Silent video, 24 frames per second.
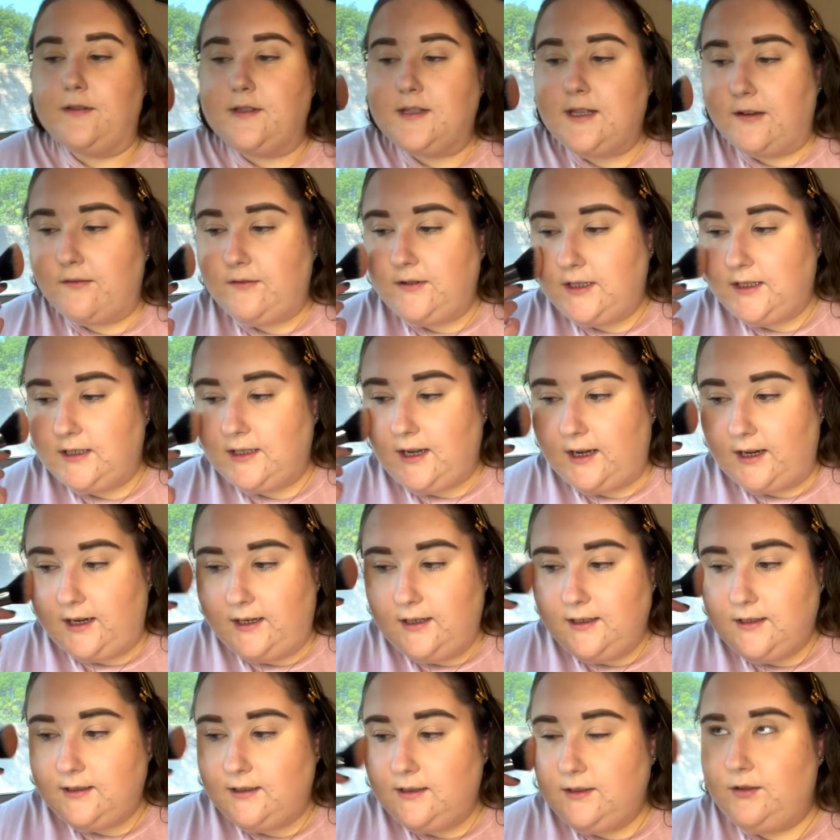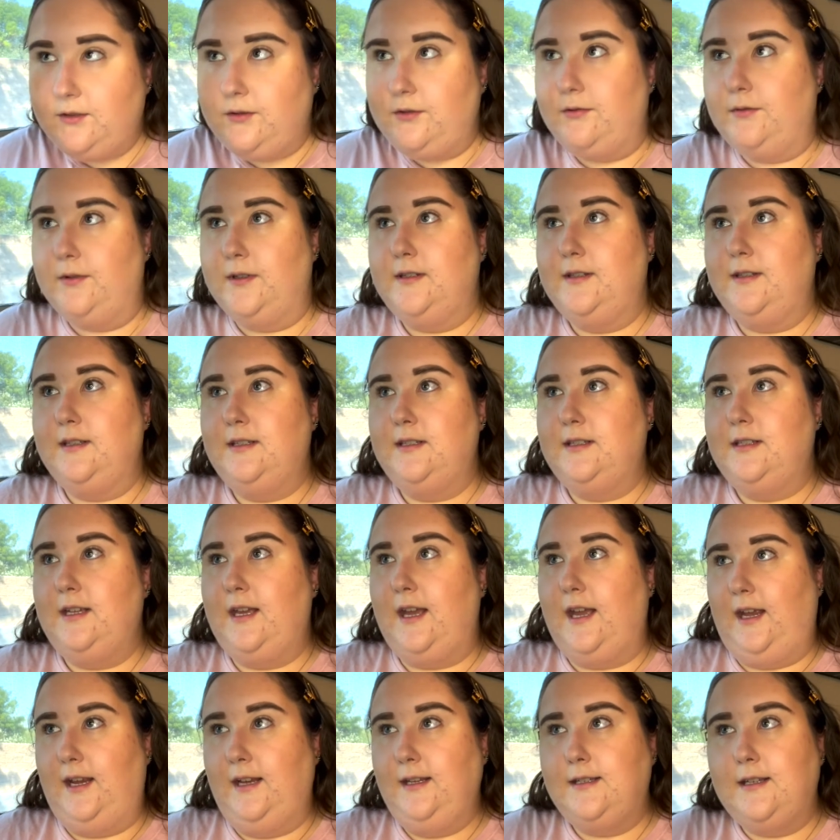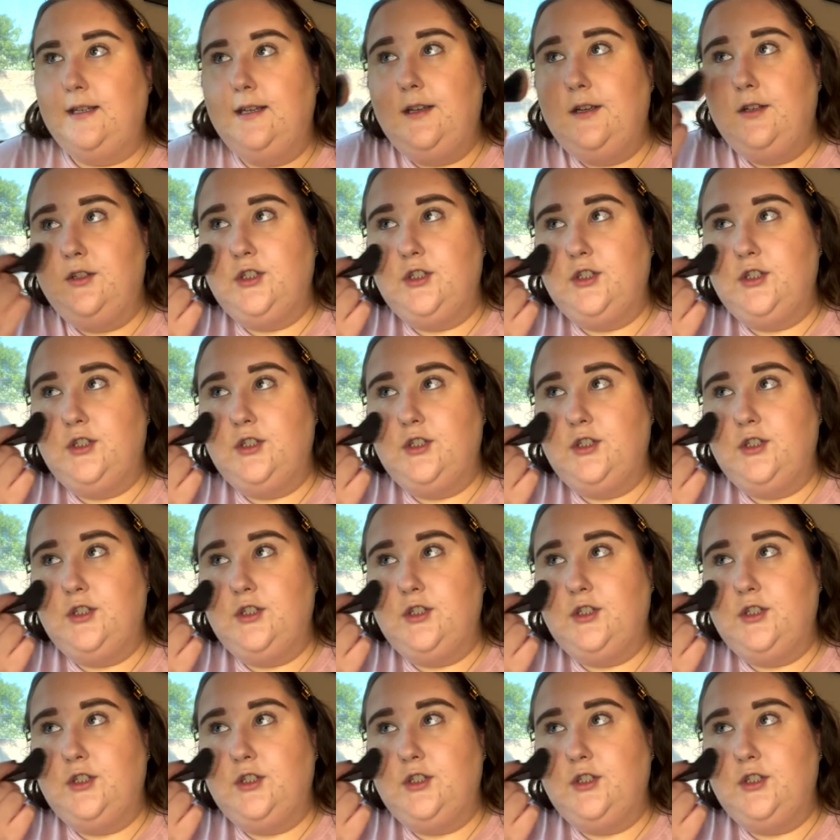79-68.